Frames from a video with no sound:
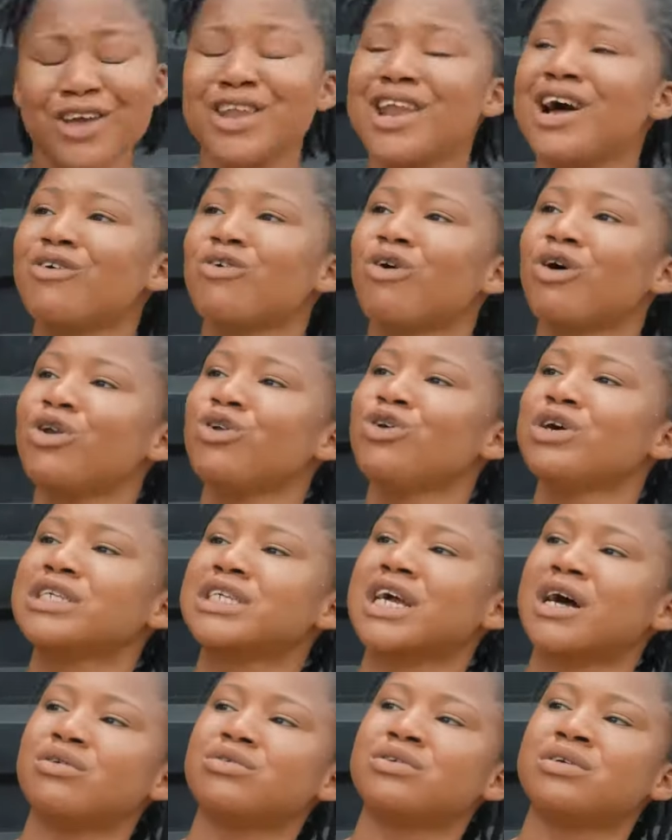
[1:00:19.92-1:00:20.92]
You're not calling your
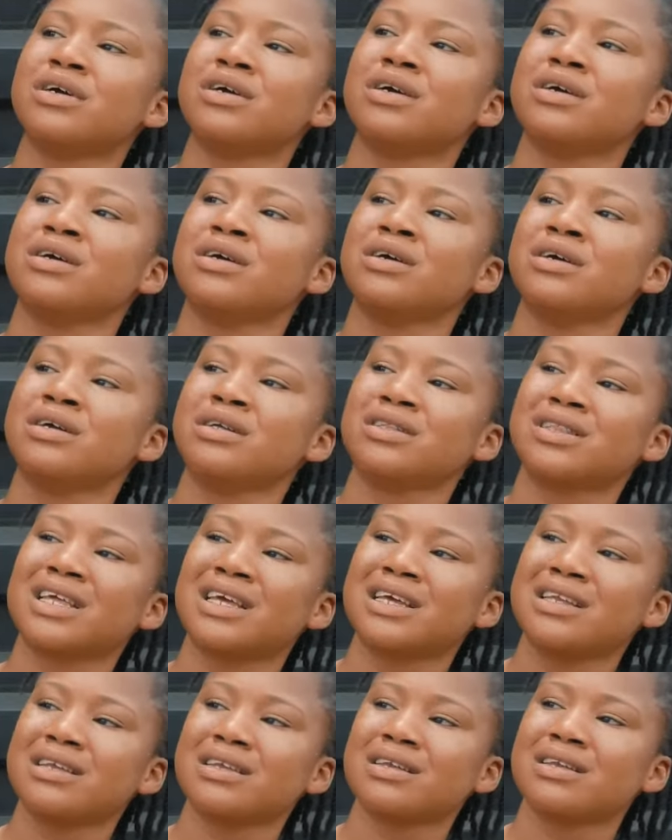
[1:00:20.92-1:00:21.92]
child
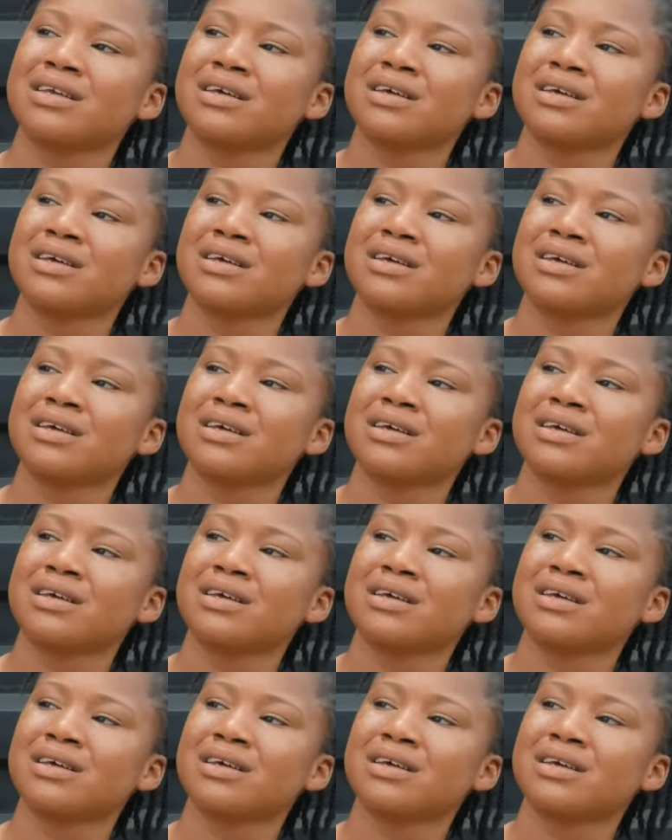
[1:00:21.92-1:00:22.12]
thing.